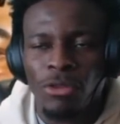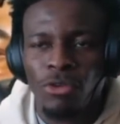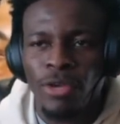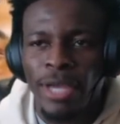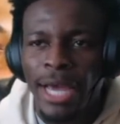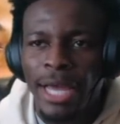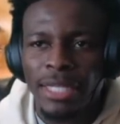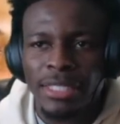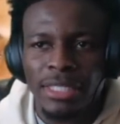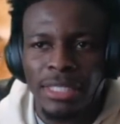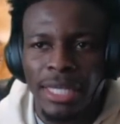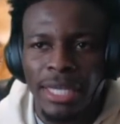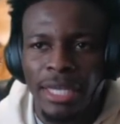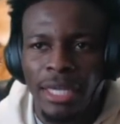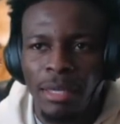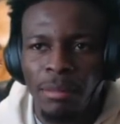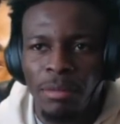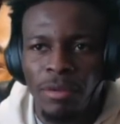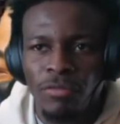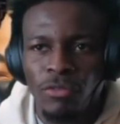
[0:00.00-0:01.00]
You gotta stay
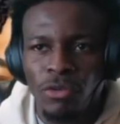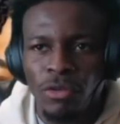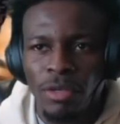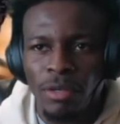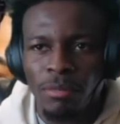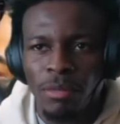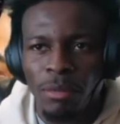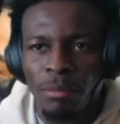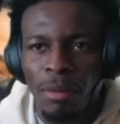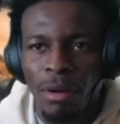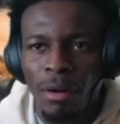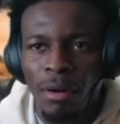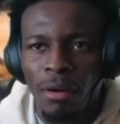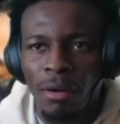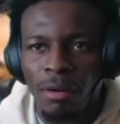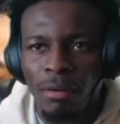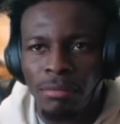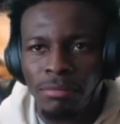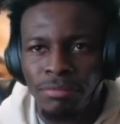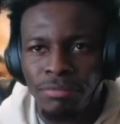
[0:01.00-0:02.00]
up if you give him the
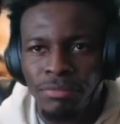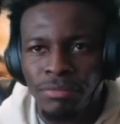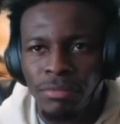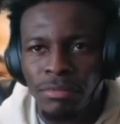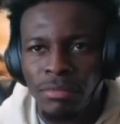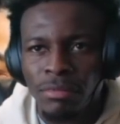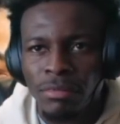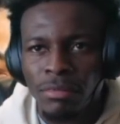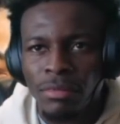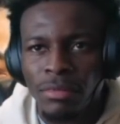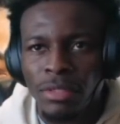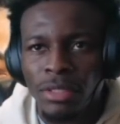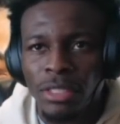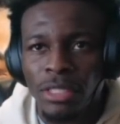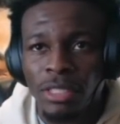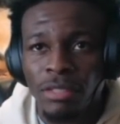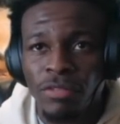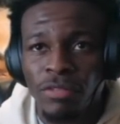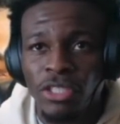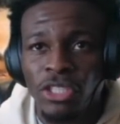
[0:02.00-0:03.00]
ball. Cause
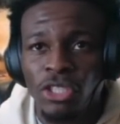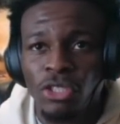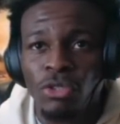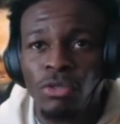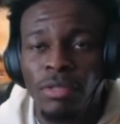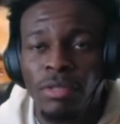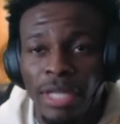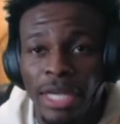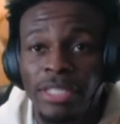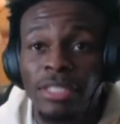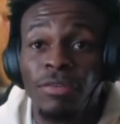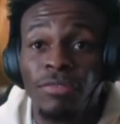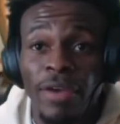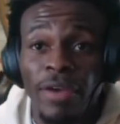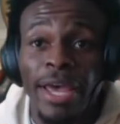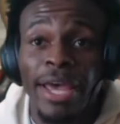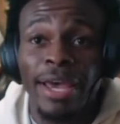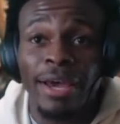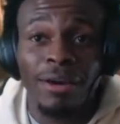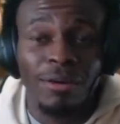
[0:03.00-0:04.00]
if you shoot, that's a
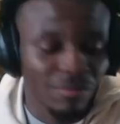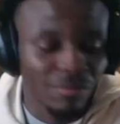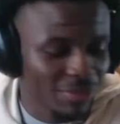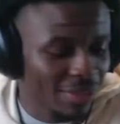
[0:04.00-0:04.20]
foul.